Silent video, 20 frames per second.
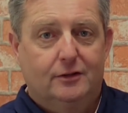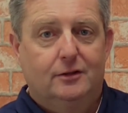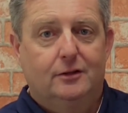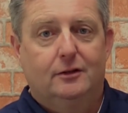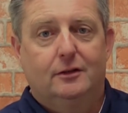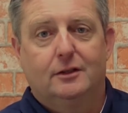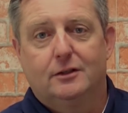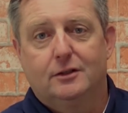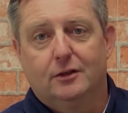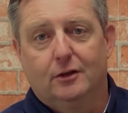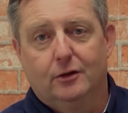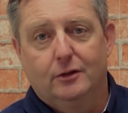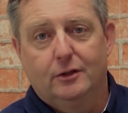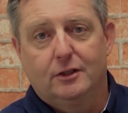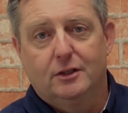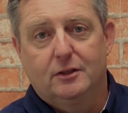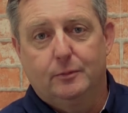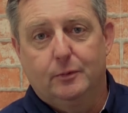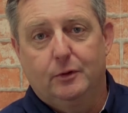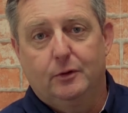So there's no
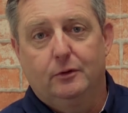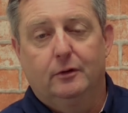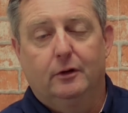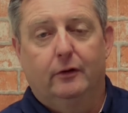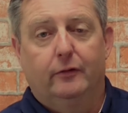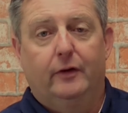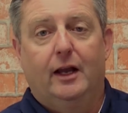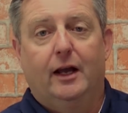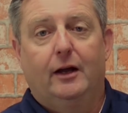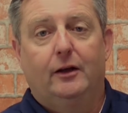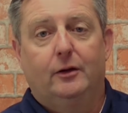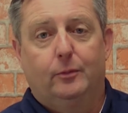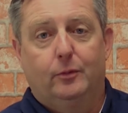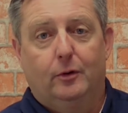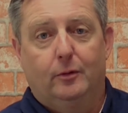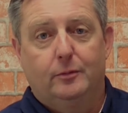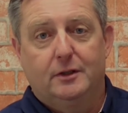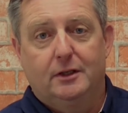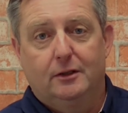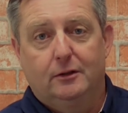dispute over how the
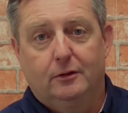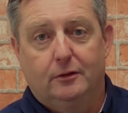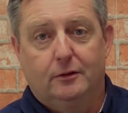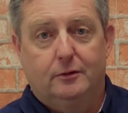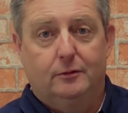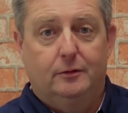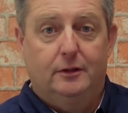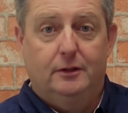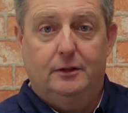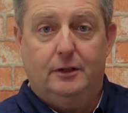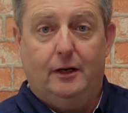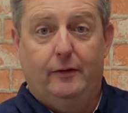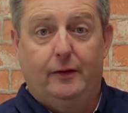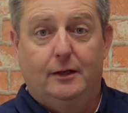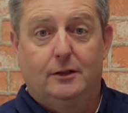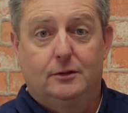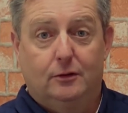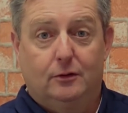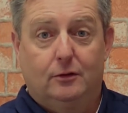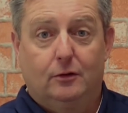property looked the day
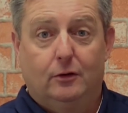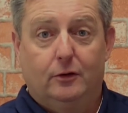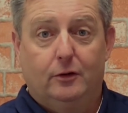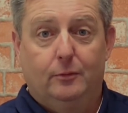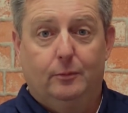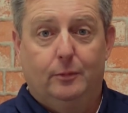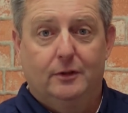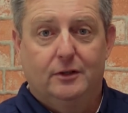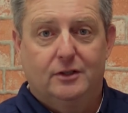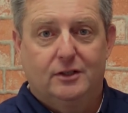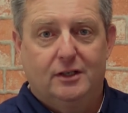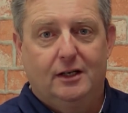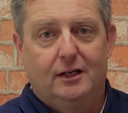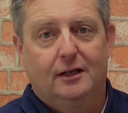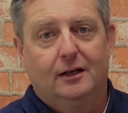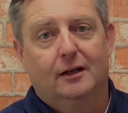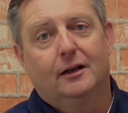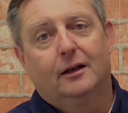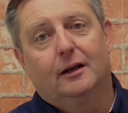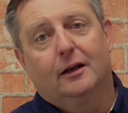they took
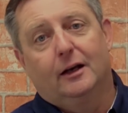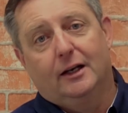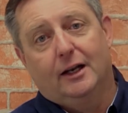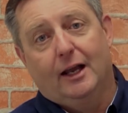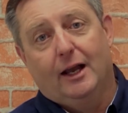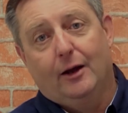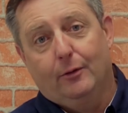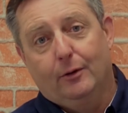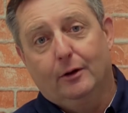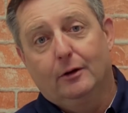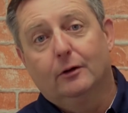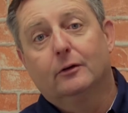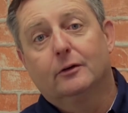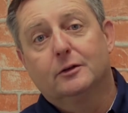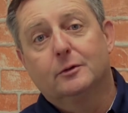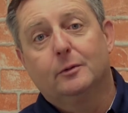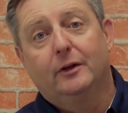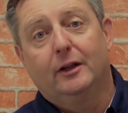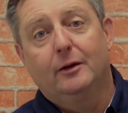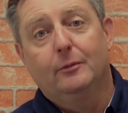occupancy and how it
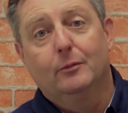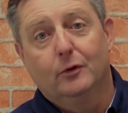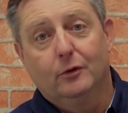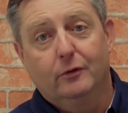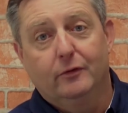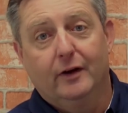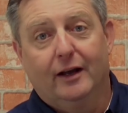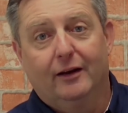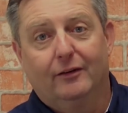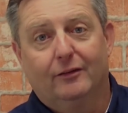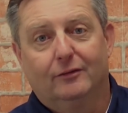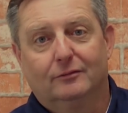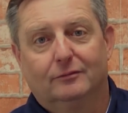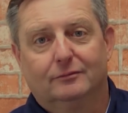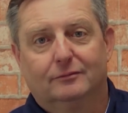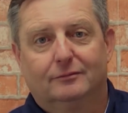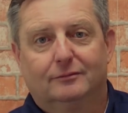looks when they move out.